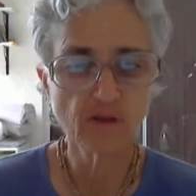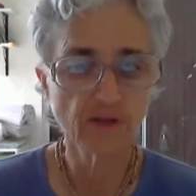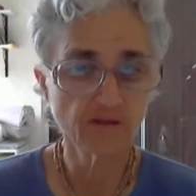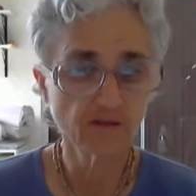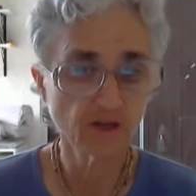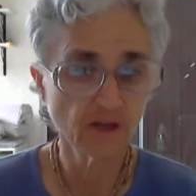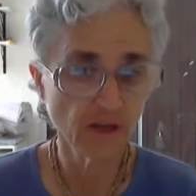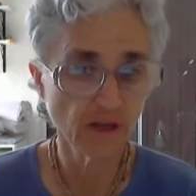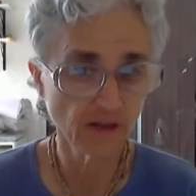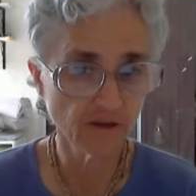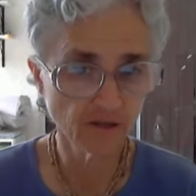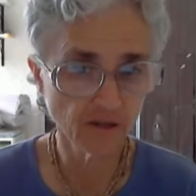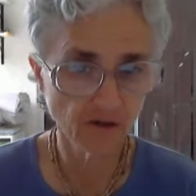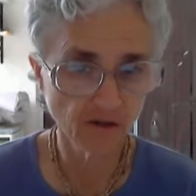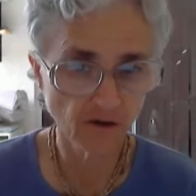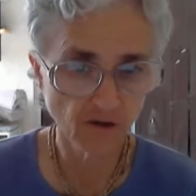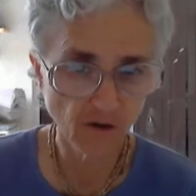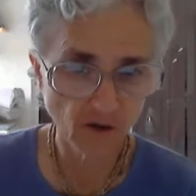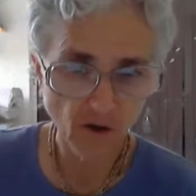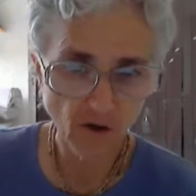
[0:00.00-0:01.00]

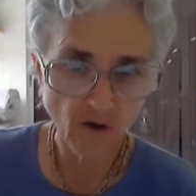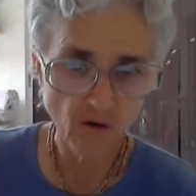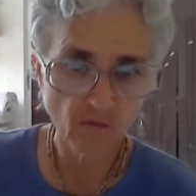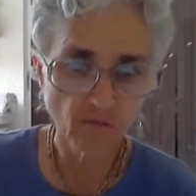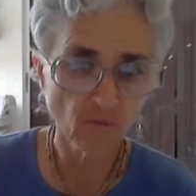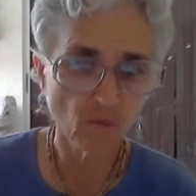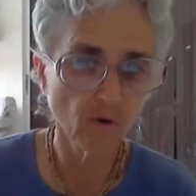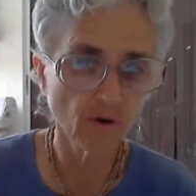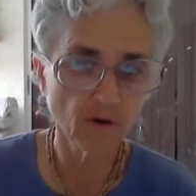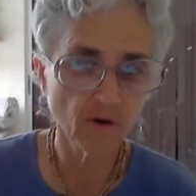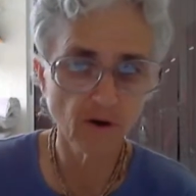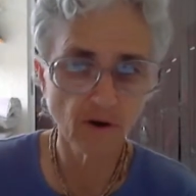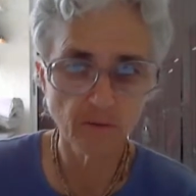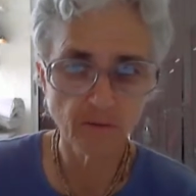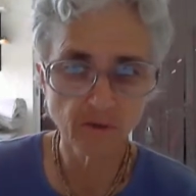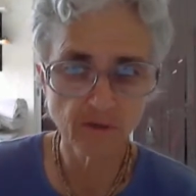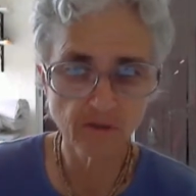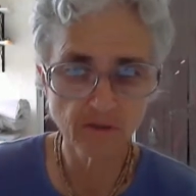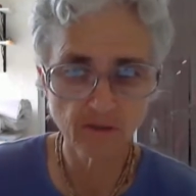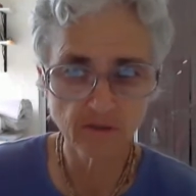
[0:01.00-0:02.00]
education of ordinary
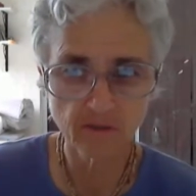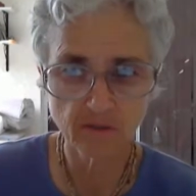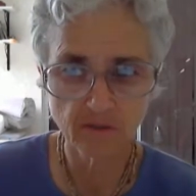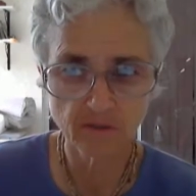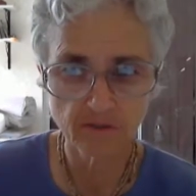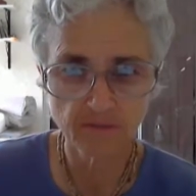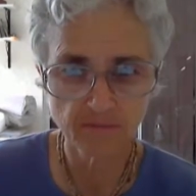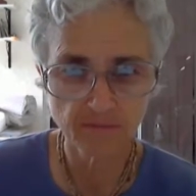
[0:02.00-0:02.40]
persons.